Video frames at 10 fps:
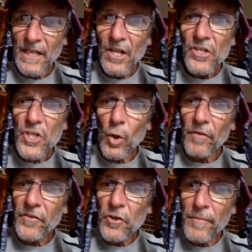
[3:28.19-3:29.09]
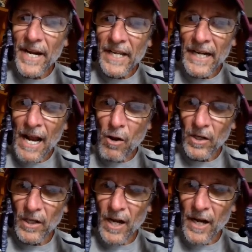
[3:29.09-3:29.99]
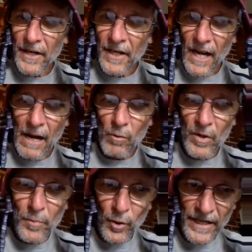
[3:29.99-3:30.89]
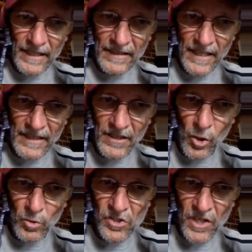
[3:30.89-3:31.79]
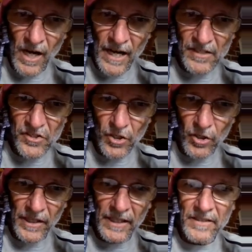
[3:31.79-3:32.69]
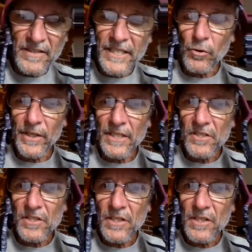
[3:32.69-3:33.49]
So if you make it alkaline, I would predict that those guys are going to decrease.